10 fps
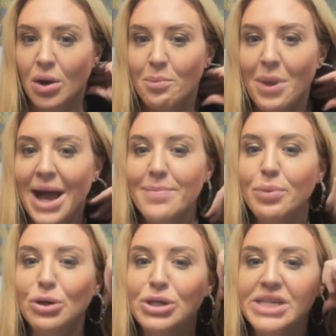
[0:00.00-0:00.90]
My
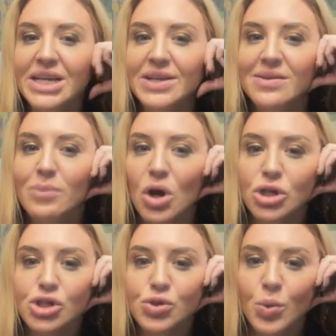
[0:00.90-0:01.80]
birthday is
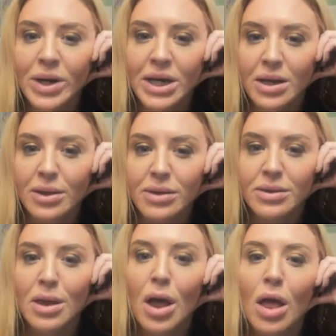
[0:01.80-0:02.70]
March 20th,
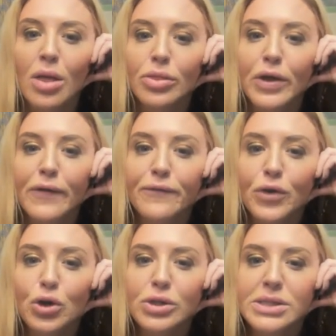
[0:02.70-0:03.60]
the
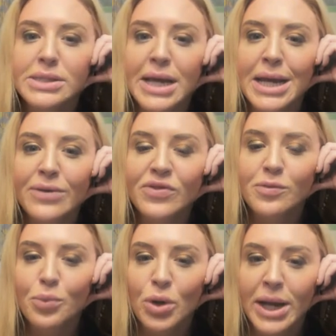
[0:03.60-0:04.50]
first day of
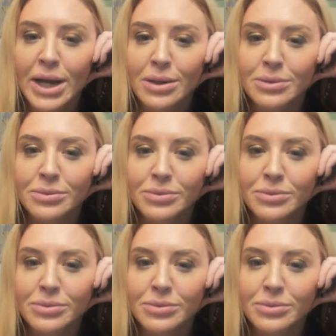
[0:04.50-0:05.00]
spring,